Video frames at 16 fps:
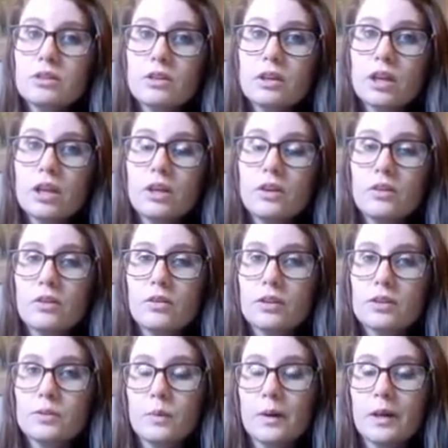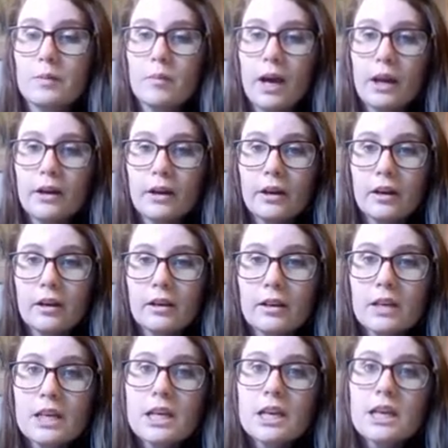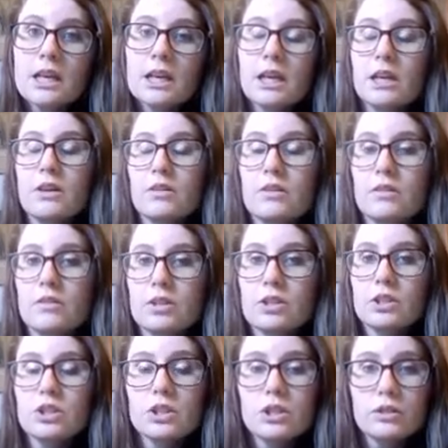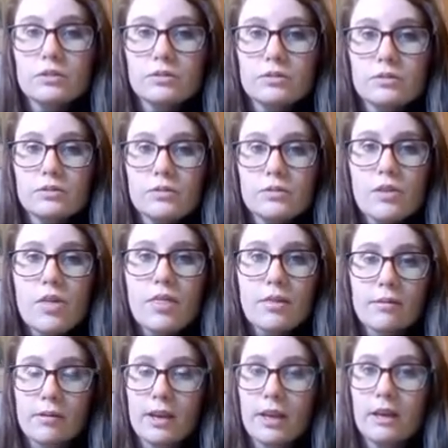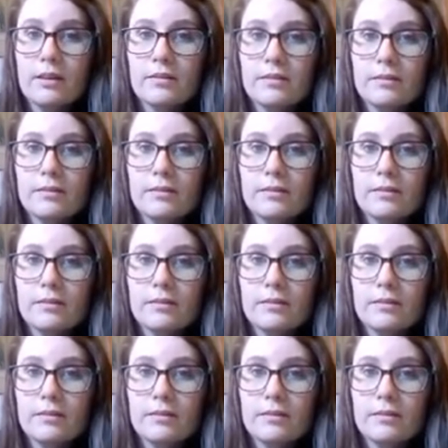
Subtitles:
can you notice one pattern? Can you notice 2, 3?